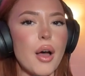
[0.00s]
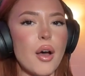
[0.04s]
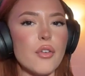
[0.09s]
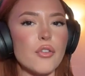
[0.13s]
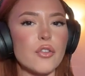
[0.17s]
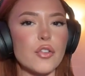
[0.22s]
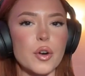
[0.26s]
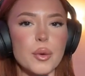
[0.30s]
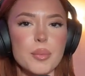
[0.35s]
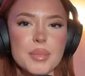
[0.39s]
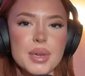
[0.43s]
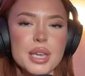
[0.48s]

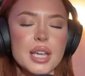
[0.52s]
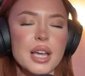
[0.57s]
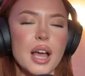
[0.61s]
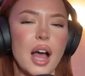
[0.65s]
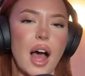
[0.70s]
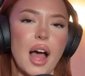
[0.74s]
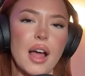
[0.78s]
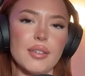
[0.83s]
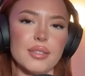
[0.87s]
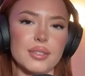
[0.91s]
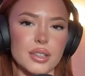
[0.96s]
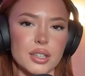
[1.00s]
For me,
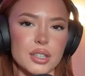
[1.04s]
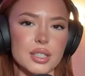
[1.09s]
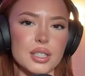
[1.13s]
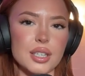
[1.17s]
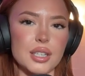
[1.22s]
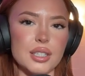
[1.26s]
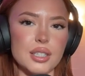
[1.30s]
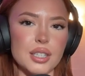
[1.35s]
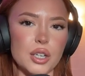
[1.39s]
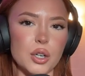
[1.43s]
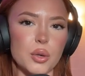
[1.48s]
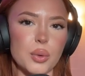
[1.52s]
I've learned to
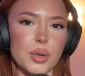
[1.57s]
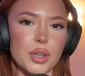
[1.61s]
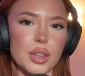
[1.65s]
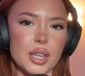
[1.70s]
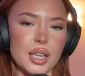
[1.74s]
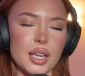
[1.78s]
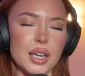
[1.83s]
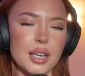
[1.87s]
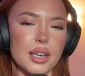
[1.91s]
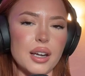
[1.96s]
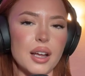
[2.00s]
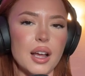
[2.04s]
deal with
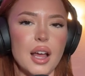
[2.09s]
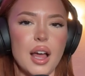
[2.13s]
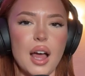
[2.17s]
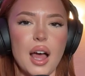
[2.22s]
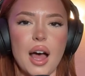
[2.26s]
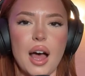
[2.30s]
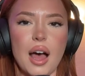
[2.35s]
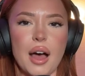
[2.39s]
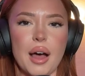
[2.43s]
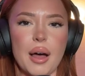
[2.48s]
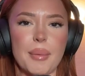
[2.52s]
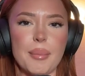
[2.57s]
it.
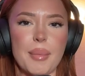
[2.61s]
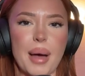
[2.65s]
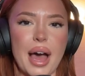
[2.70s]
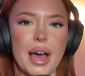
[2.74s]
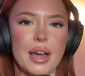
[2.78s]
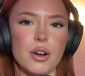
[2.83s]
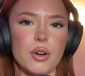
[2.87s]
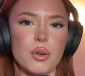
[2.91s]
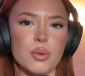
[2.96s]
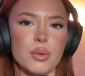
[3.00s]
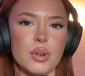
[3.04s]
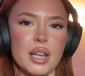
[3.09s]

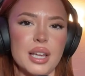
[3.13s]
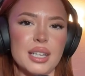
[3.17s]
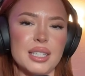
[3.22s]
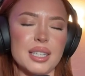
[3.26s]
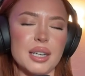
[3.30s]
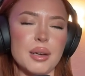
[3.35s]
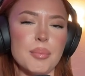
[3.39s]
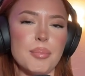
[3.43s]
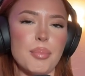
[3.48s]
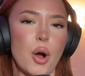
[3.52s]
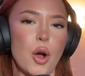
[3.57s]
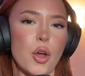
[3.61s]
It
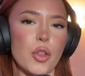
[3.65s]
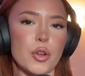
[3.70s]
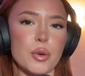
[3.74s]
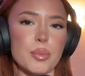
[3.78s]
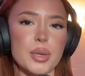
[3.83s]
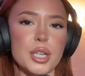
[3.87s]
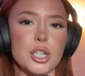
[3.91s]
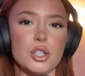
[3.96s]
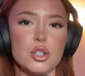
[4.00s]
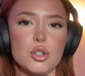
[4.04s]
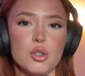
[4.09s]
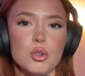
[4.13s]
didn't bother me
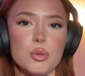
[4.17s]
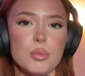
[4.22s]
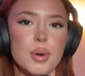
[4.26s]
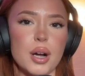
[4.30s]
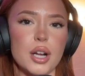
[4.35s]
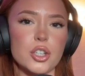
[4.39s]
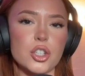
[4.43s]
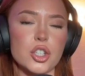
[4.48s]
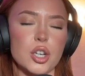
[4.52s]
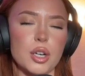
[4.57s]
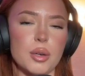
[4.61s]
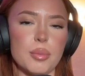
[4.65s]
too
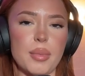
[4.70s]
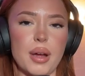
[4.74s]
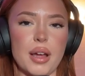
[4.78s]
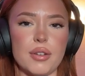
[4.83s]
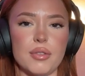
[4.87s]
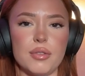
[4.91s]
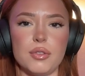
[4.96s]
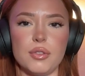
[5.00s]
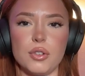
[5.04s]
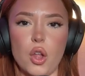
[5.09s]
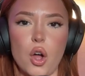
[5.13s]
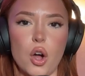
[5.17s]
much in my
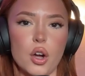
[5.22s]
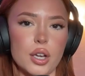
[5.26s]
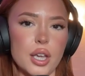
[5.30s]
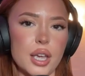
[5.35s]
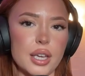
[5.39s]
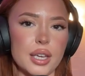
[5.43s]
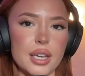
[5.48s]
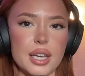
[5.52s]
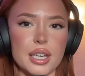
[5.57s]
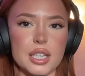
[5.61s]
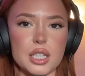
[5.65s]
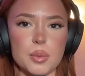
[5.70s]

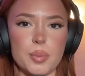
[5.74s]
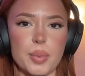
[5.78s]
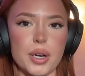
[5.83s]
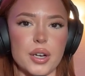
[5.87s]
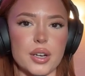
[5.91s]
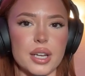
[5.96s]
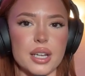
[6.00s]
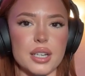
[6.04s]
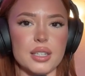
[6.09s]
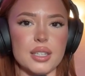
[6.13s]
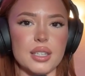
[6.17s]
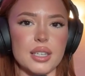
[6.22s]
vlogging
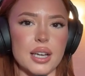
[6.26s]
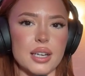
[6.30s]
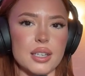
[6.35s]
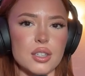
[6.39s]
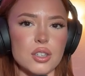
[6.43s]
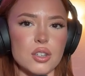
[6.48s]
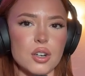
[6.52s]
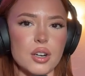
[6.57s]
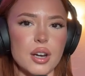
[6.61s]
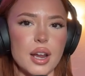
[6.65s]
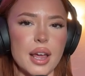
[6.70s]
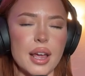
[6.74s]
experience
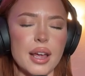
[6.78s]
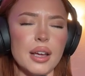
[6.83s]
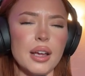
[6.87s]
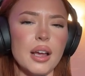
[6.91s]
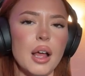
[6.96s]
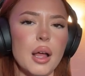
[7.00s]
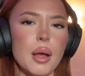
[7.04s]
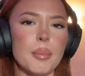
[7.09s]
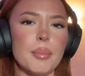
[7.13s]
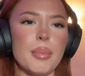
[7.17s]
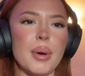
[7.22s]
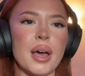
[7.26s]
yesterday,
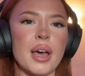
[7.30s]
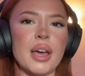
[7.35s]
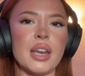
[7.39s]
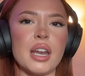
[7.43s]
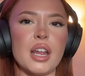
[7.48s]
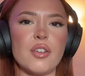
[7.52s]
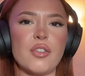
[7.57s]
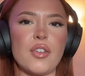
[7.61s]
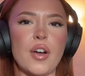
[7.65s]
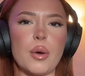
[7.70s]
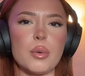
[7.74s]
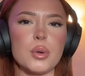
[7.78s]
but
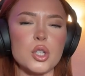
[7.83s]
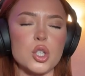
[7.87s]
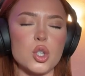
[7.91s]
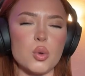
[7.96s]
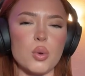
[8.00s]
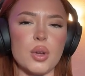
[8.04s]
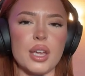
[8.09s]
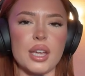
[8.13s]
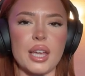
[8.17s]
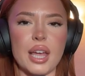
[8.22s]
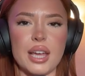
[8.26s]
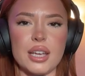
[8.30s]
if I was
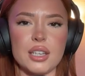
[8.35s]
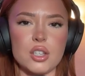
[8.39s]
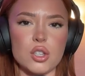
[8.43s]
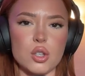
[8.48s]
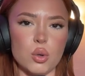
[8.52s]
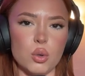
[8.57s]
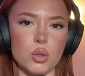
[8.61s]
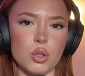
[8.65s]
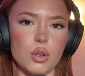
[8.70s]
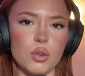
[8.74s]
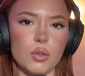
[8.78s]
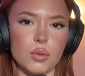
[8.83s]
doing a
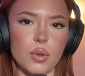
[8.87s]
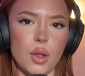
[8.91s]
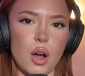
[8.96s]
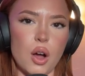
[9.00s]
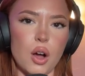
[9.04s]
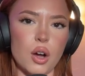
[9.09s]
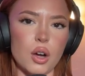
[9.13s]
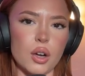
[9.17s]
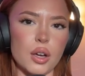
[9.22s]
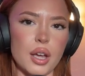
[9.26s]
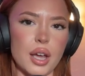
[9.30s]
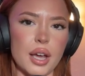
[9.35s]
solo
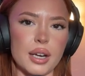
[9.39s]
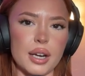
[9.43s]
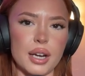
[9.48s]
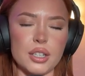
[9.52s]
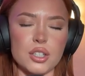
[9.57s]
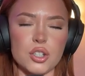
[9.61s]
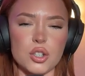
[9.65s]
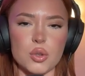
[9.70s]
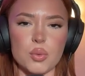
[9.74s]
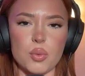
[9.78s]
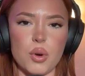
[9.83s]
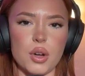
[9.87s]
vlog and I
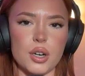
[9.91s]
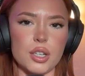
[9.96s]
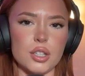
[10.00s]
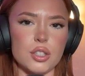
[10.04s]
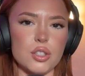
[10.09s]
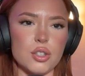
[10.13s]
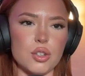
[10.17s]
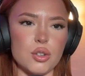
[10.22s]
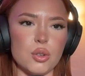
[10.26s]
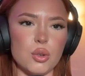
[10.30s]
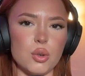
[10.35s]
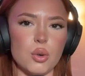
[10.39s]
just wanted
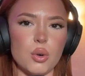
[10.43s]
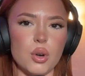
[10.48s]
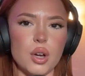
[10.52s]
to,